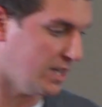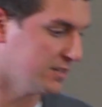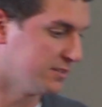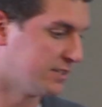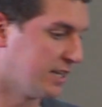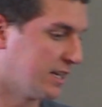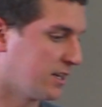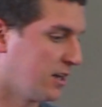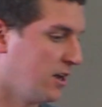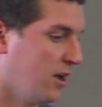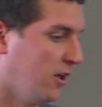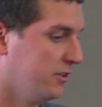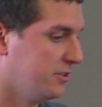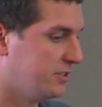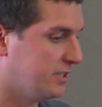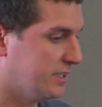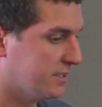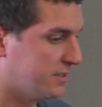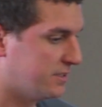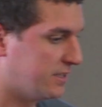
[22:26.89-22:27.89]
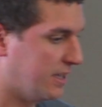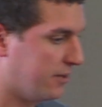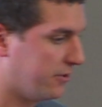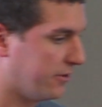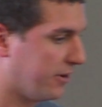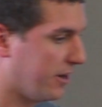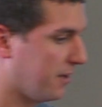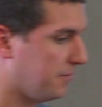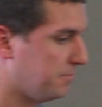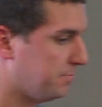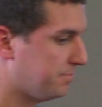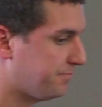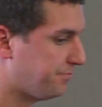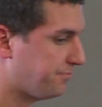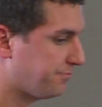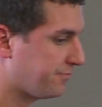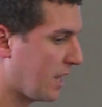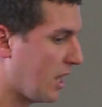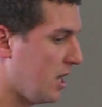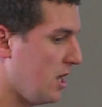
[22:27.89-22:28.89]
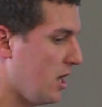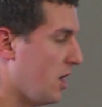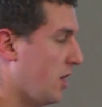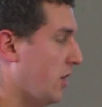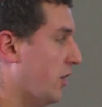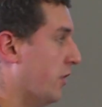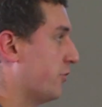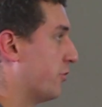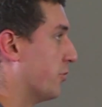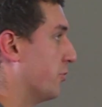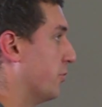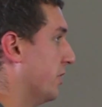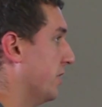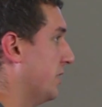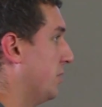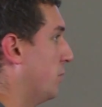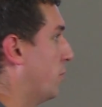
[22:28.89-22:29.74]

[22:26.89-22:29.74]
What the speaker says: Technology, etc. So really